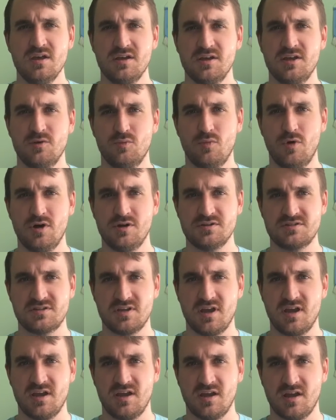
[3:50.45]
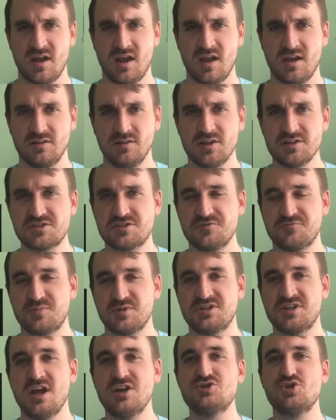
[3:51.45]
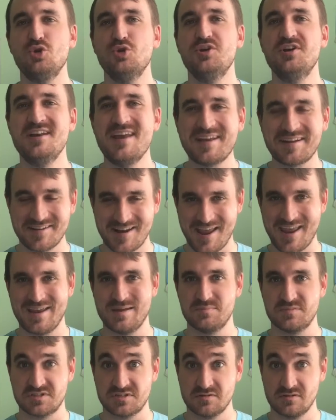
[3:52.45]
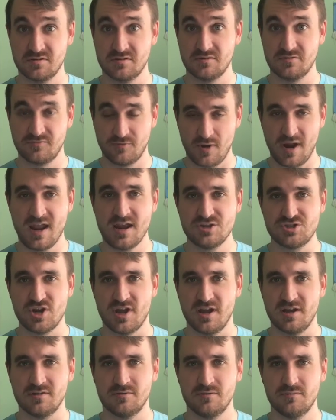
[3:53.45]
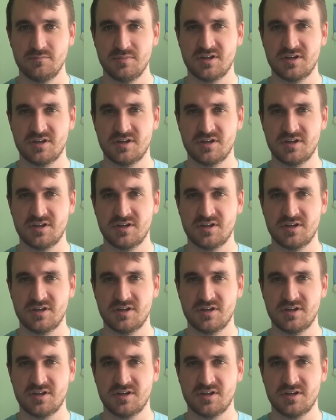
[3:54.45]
It was a list of potential nicknames for AJ,